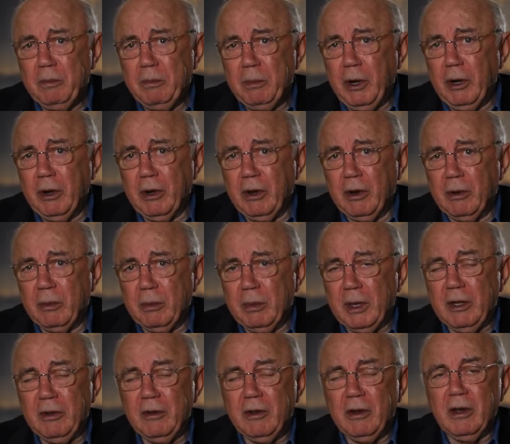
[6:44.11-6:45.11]
part
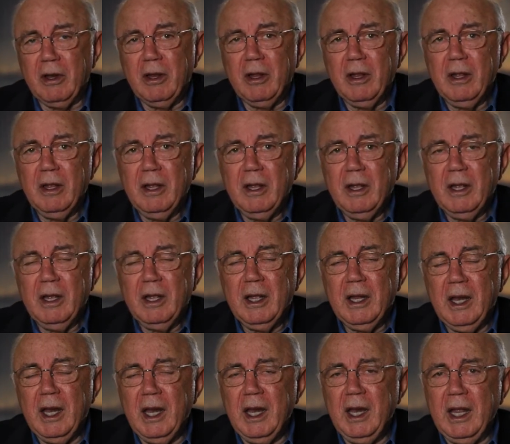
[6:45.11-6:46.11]
Armenian.
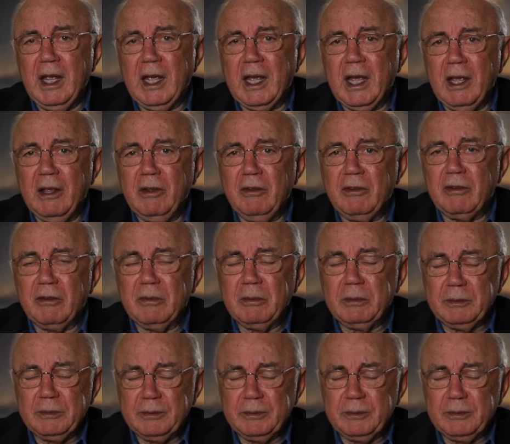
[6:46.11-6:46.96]
In any case,